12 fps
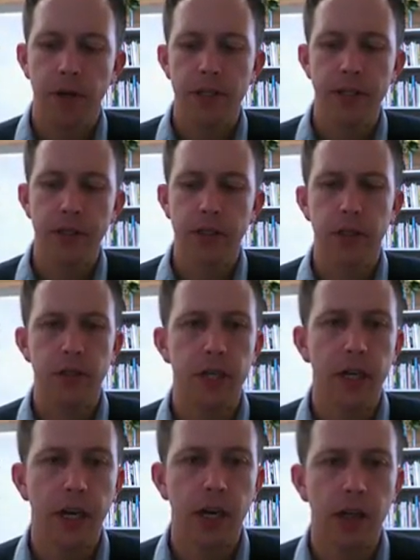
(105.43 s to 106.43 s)
Press
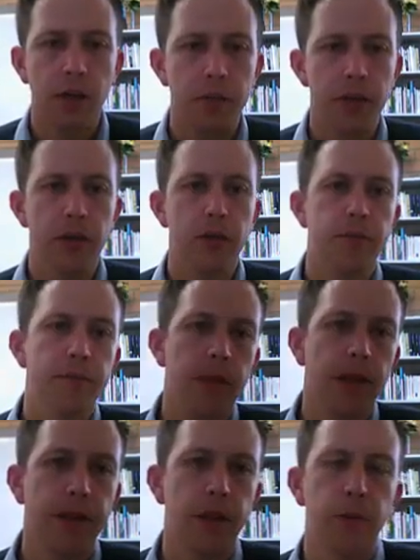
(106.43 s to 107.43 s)
insert to get out of that menu,
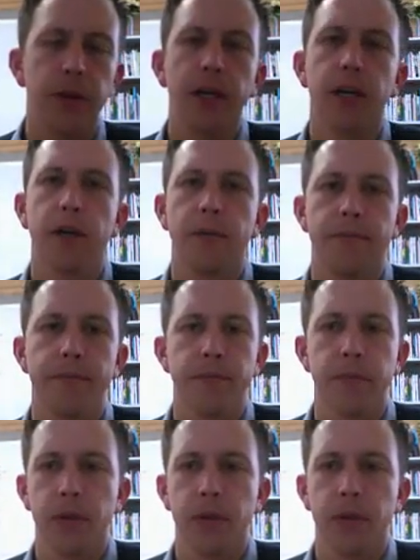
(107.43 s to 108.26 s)
and there we are.